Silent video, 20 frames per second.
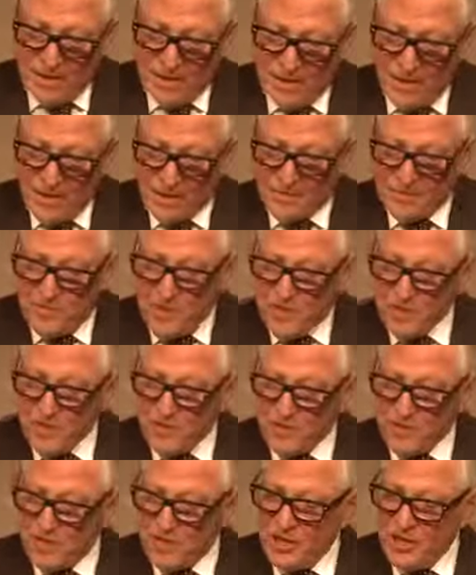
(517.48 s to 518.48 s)
There has been
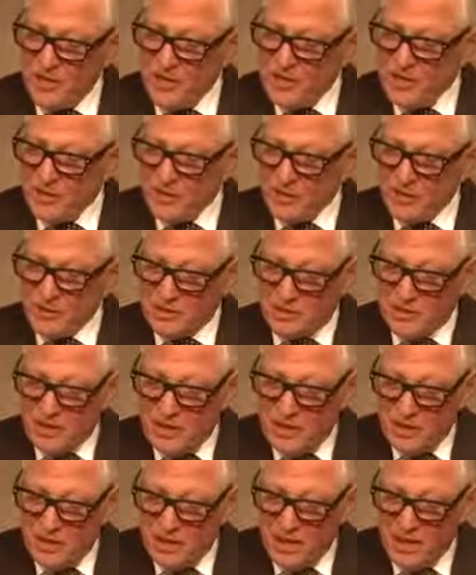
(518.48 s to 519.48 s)
over the
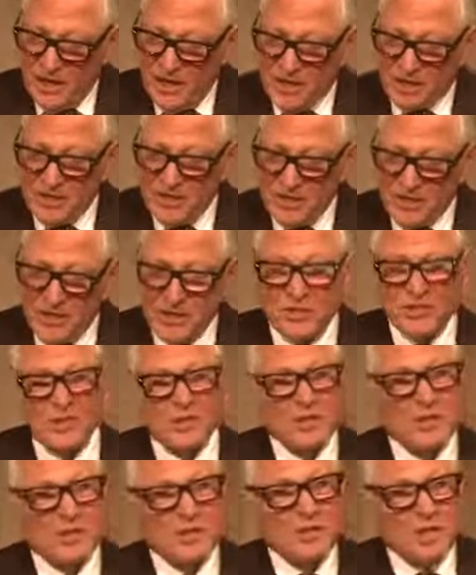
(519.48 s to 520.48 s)
years a
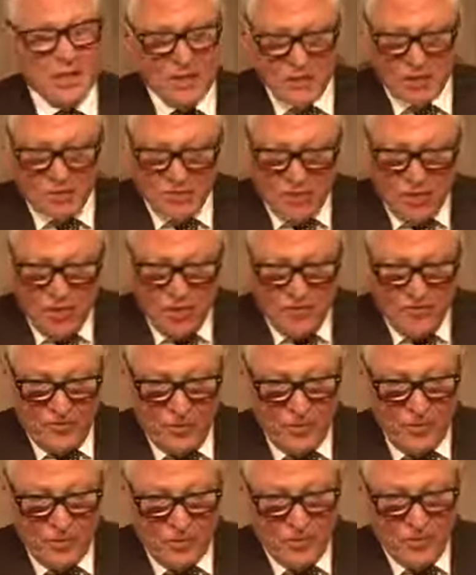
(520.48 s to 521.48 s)
consistent and strong
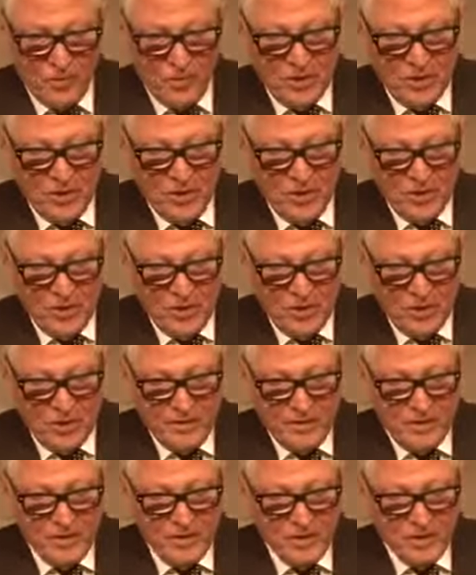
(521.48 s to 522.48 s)
view
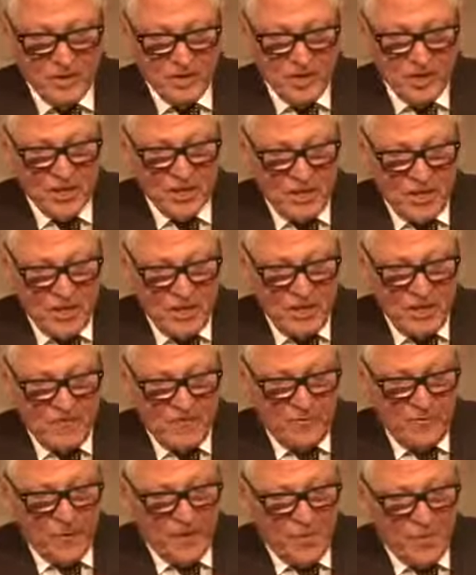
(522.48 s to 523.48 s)
that there is a
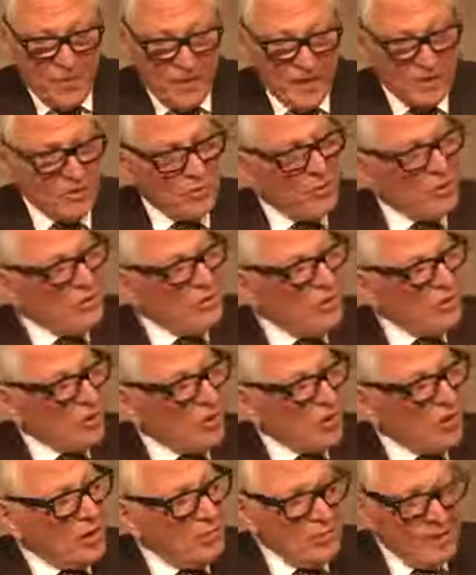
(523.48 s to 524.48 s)
need for a better
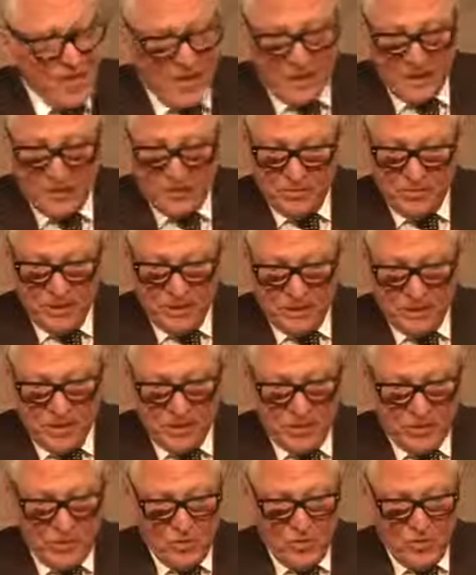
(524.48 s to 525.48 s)
overall management
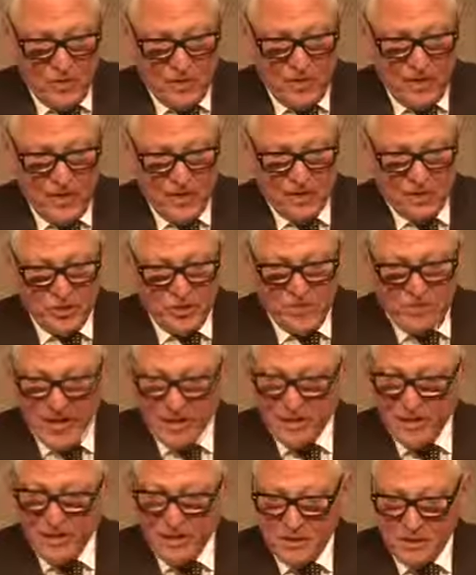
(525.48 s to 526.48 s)
and coordination
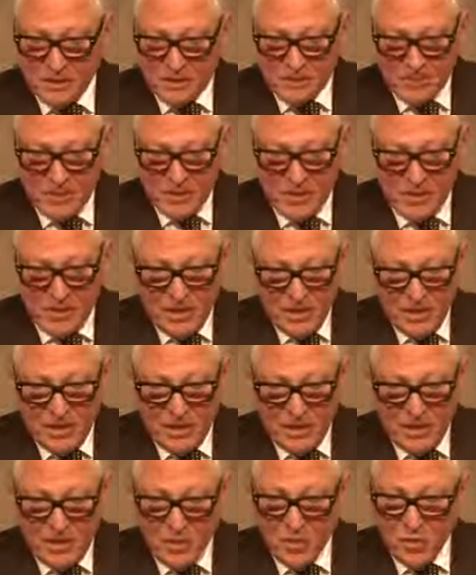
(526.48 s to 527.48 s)
mechanism
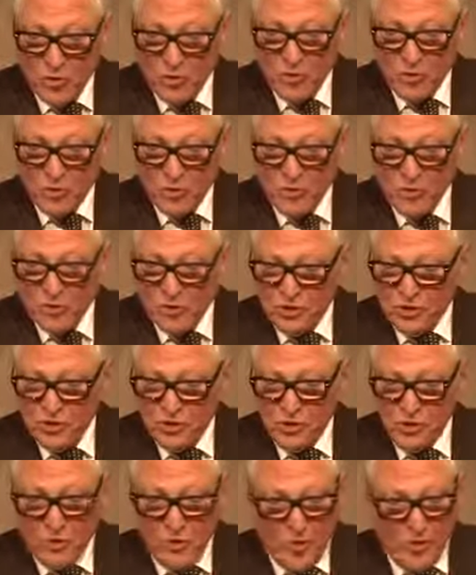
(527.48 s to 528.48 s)
in order to
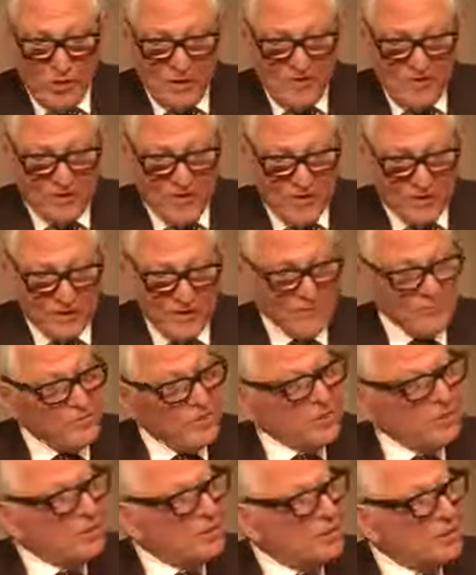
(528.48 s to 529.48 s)
ensure more
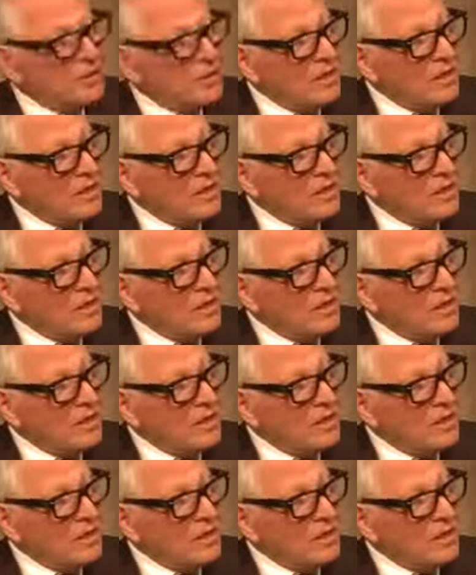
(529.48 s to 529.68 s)
effectiveness